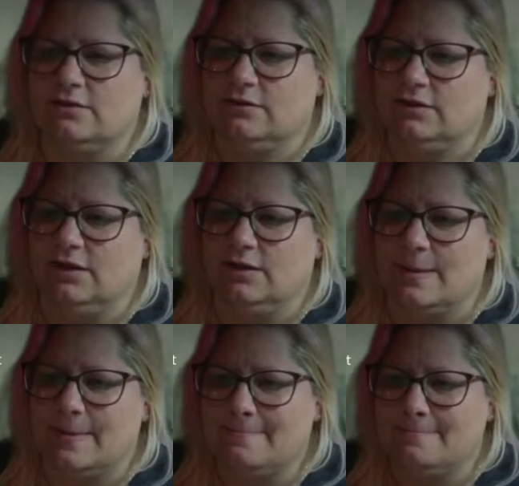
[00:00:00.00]
Yeah.
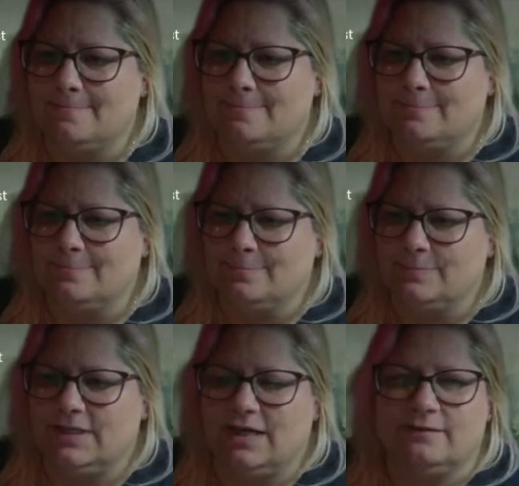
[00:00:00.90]

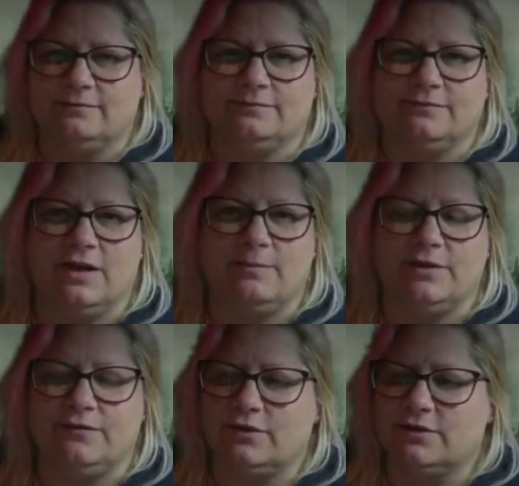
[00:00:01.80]
Yeah. Family
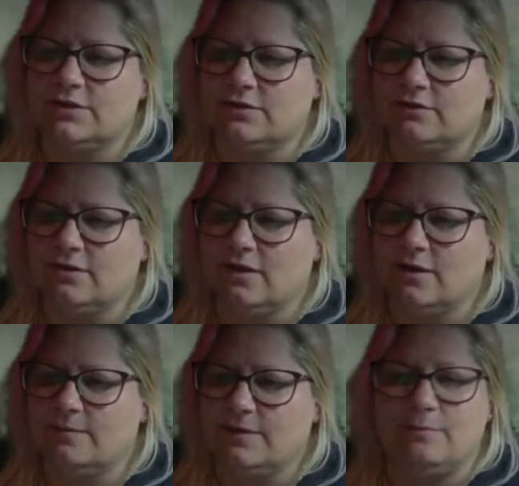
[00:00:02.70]
first.
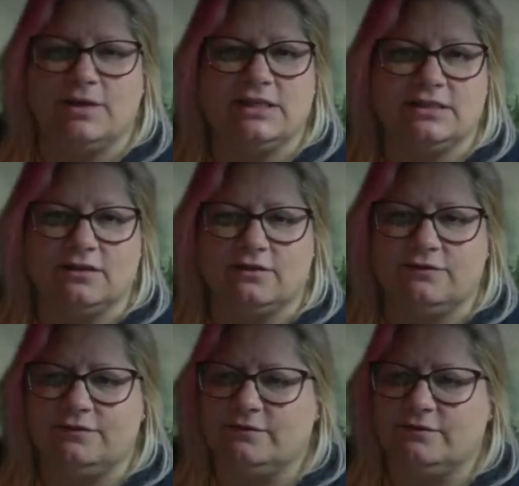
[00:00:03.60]
Then myself.